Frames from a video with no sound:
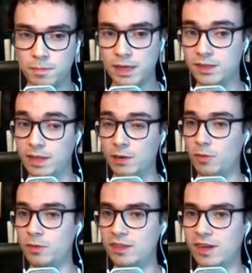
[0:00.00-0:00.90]
basically our
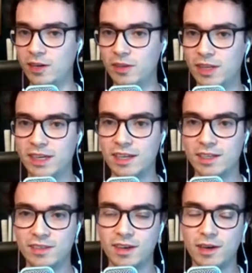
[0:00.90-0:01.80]
only title, I
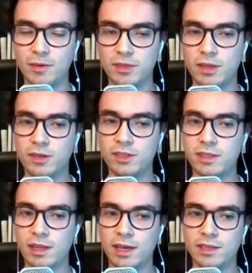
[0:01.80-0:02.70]
guess, was
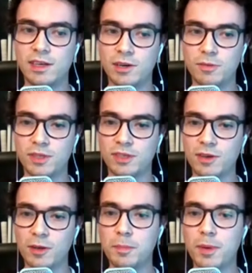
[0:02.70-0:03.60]
launched last year, which is
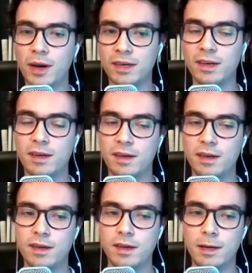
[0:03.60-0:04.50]
called Pine.
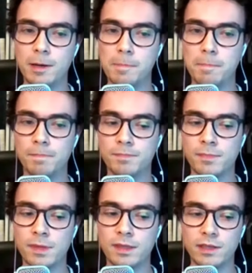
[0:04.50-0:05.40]

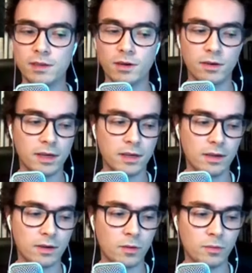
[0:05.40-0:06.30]
That's
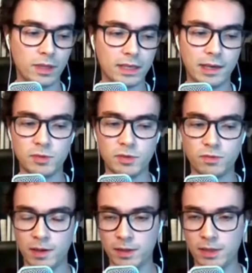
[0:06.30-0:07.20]
our only claim to
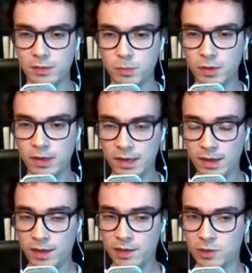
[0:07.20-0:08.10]
fame at this point.
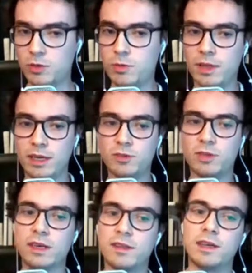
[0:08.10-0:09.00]
So what's really
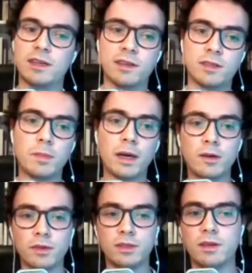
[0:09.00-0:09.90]
interesting, I think, in this
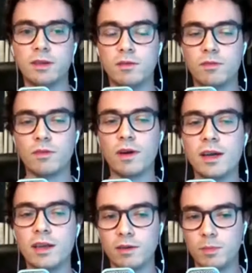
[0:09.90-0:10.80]
panel is the
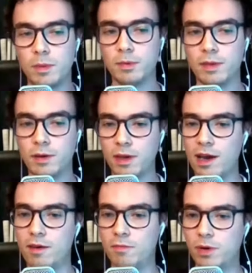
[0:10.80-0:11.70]
variety of people that we
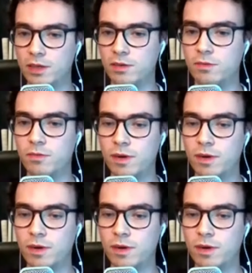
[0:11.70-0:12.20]
have present,